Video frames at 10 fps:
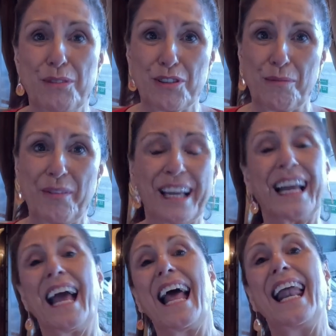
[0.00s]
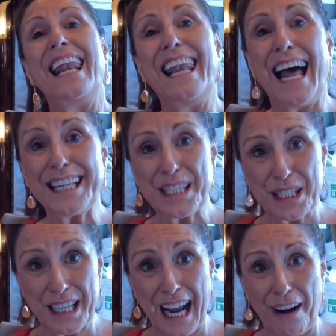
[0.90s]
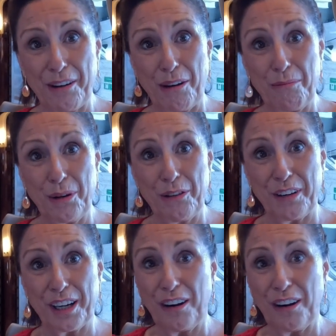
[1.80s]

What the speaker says: or something. Let's carry on moving